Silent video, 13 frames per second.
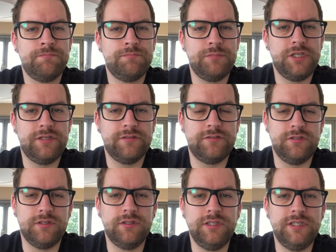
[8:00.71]
because
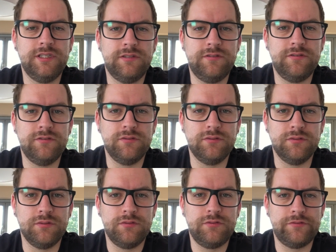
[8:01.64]
you'll need it
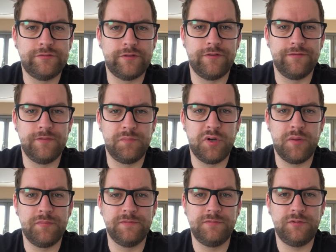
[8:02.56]
to solve the
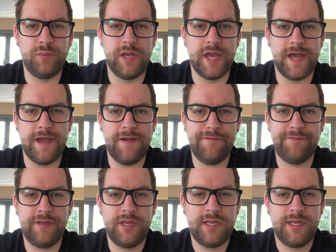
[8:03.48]
problems we have,